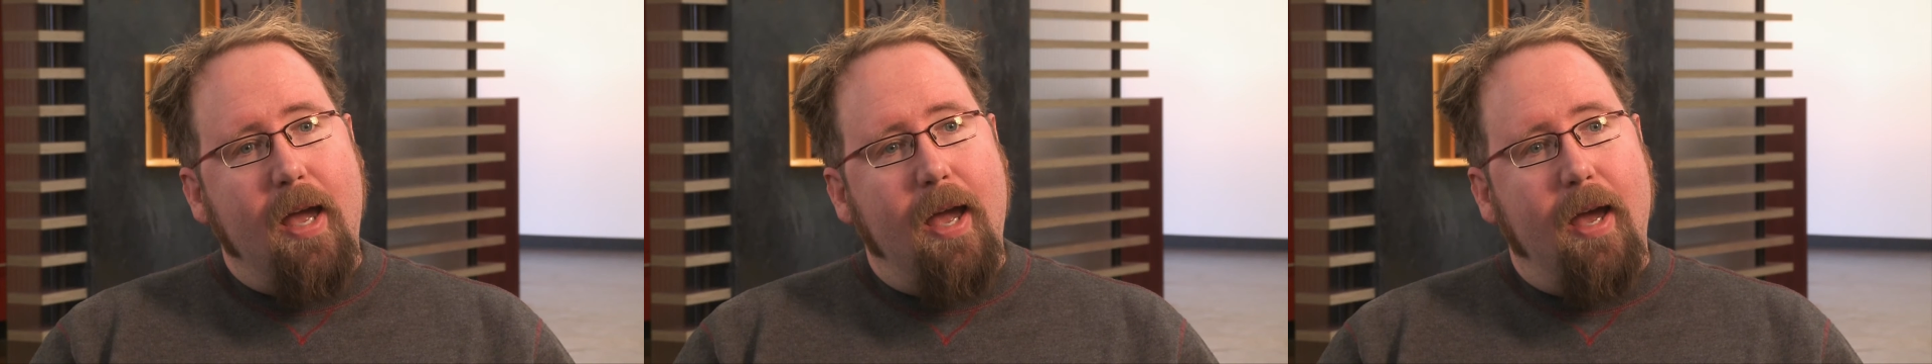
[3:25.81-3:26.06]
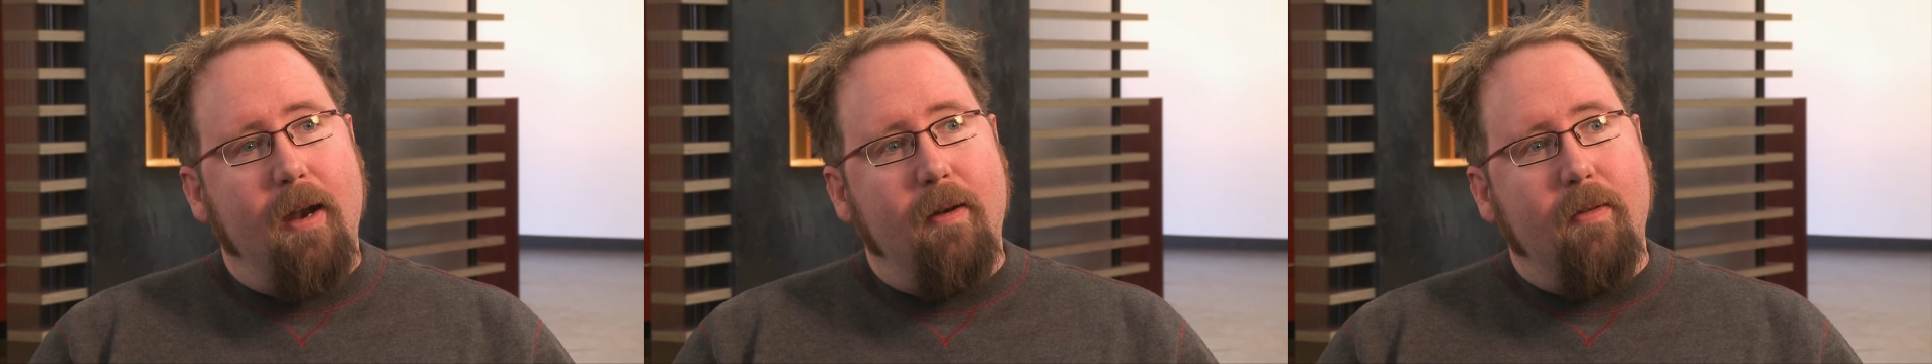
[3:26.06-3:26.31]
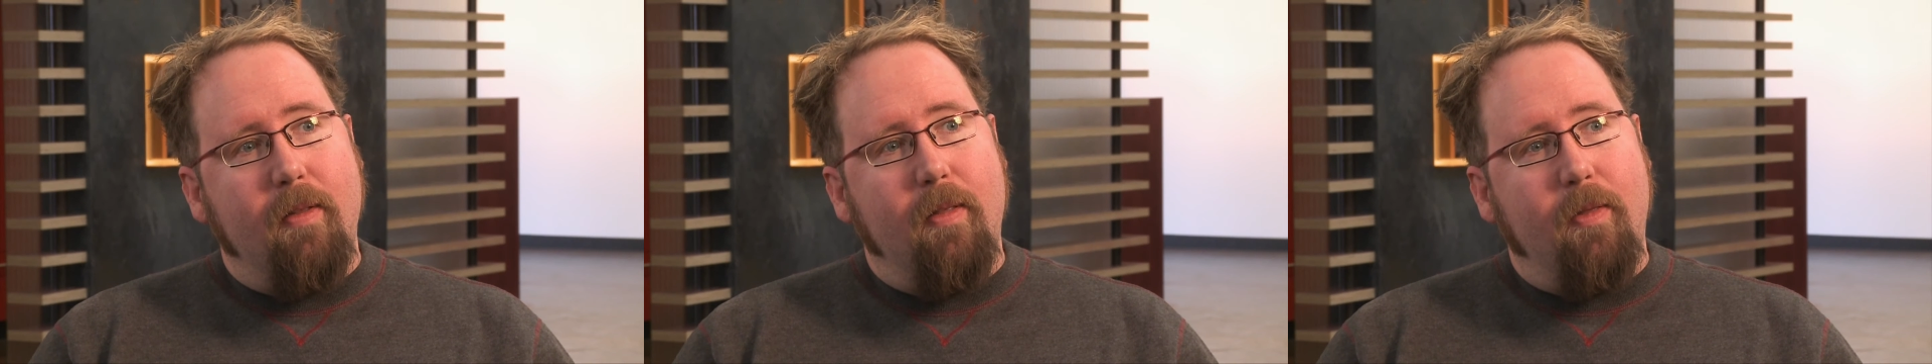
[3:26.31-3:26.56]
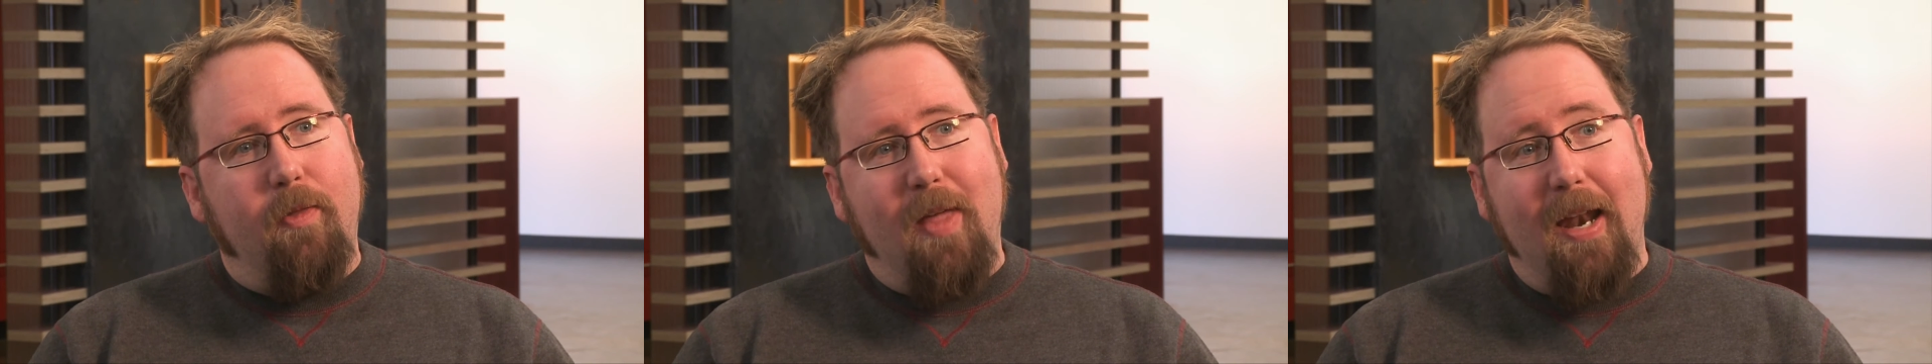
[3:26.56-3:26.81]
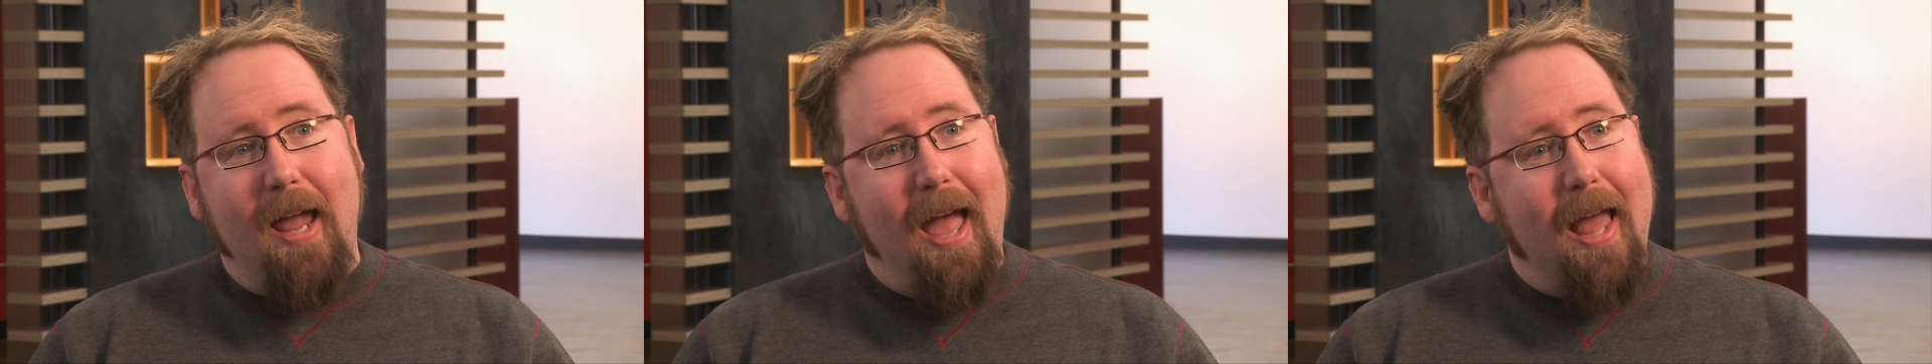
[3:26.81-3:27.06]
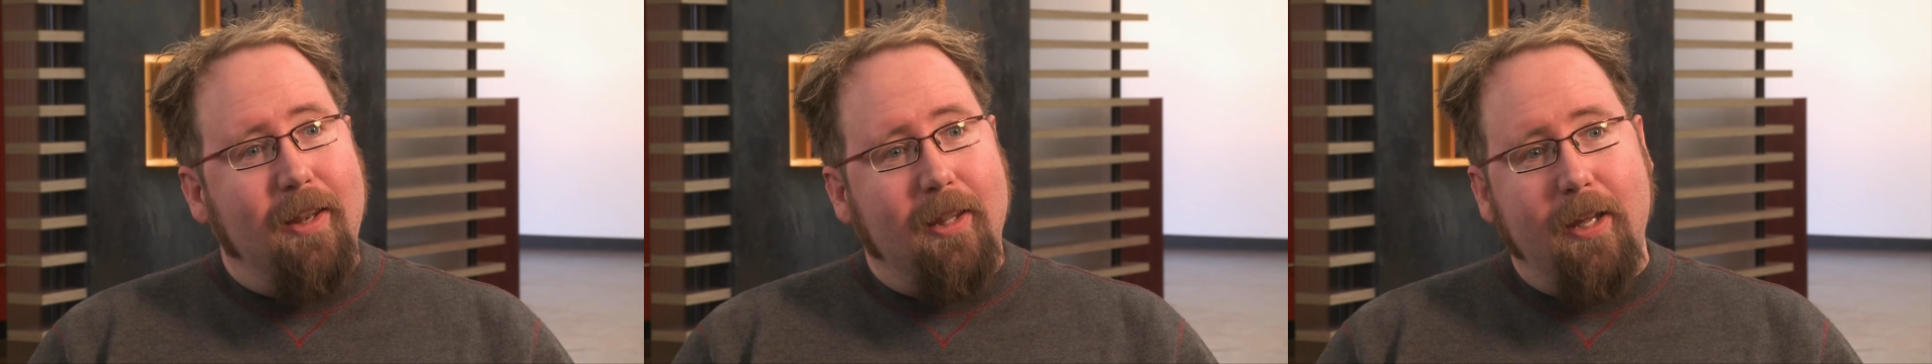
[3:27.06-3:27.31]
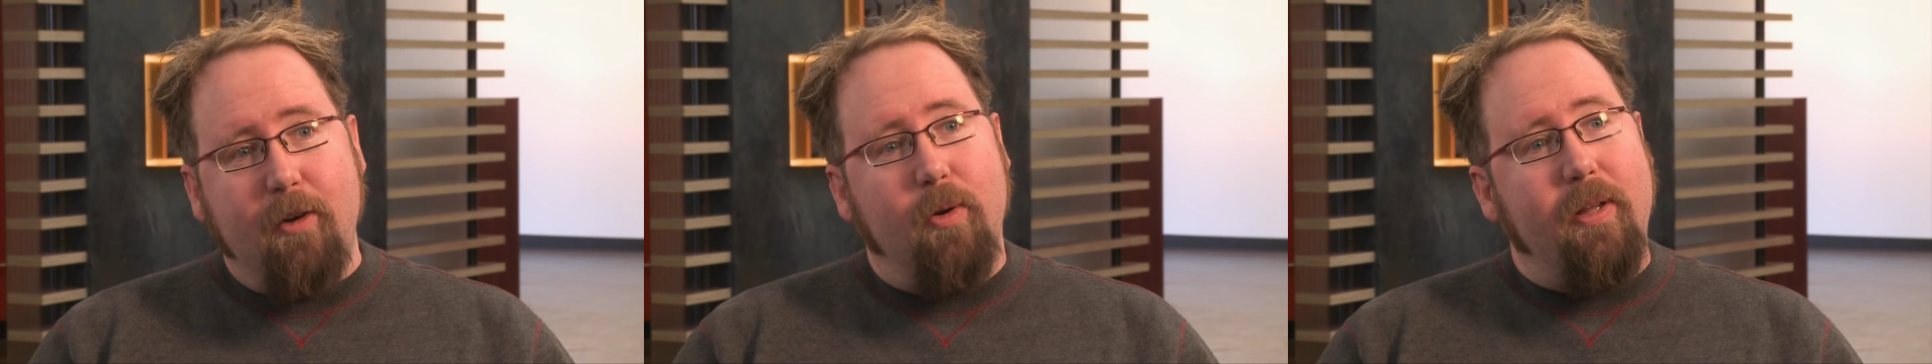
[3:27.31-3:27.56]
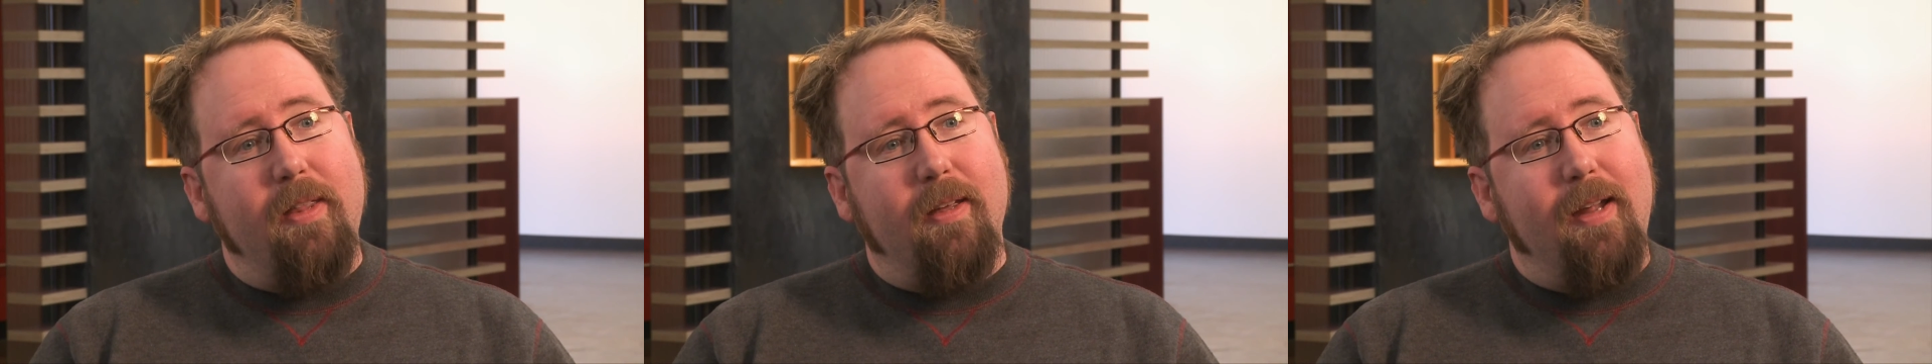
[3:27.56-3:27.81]
And then
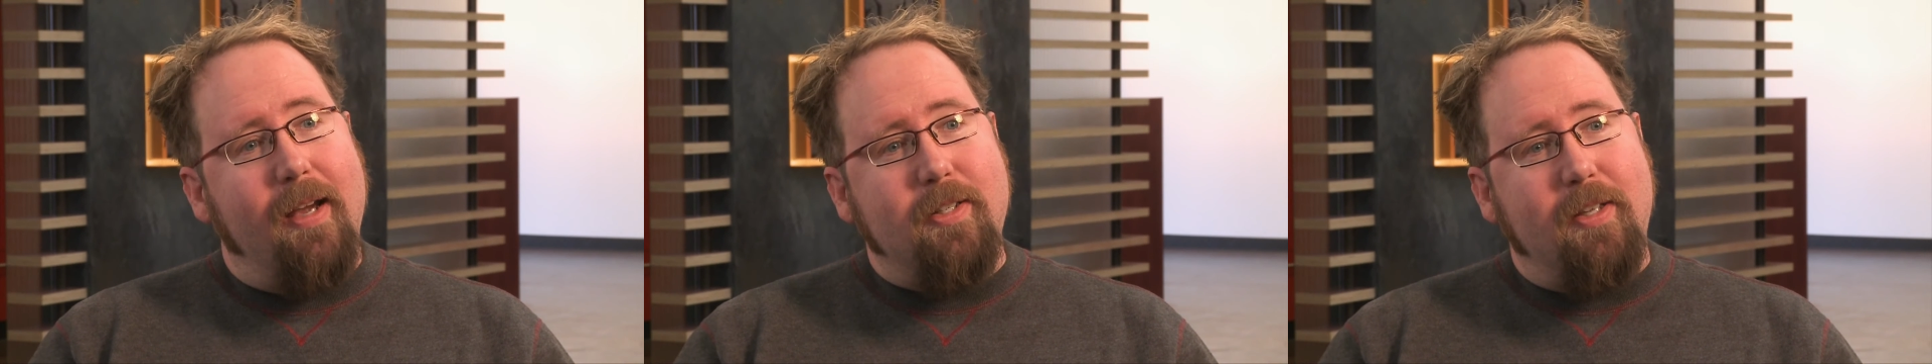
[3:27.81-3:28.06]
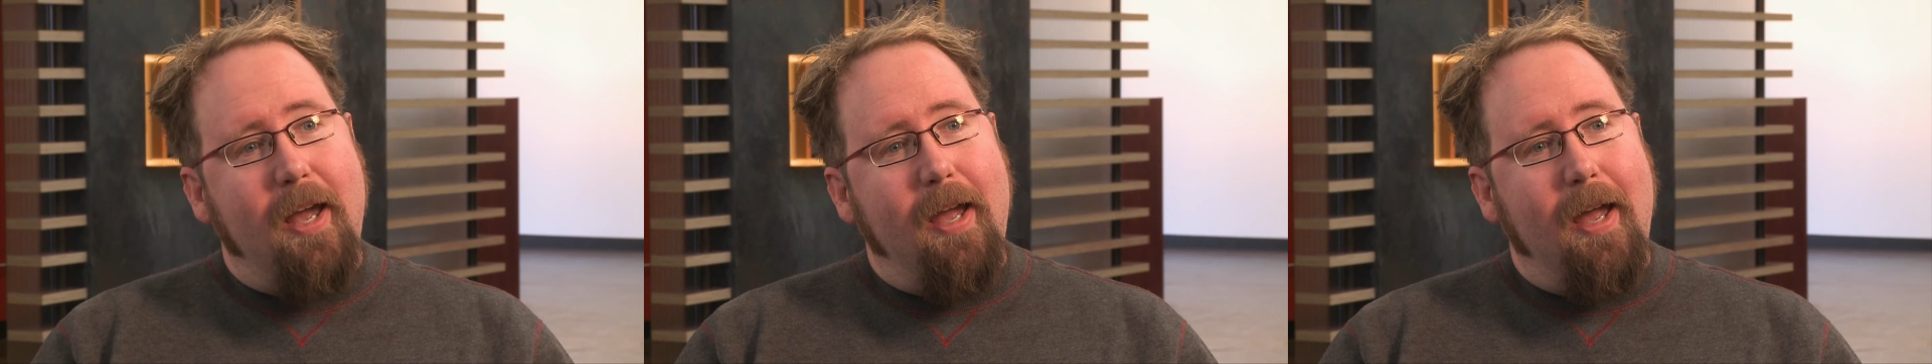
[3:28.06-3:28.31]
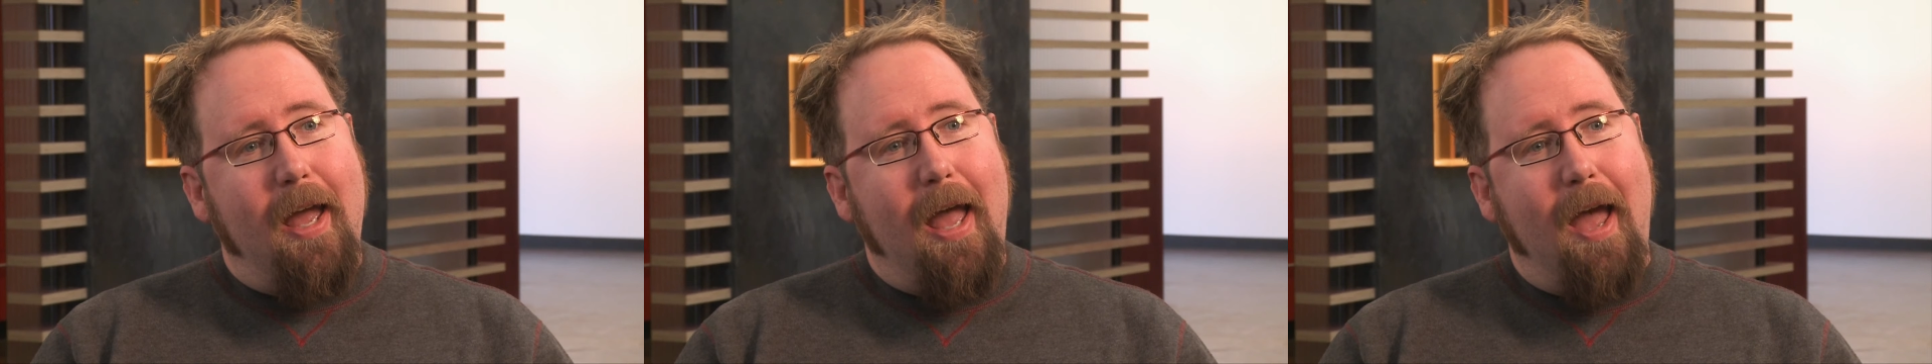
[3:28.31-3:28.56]
literally the next day,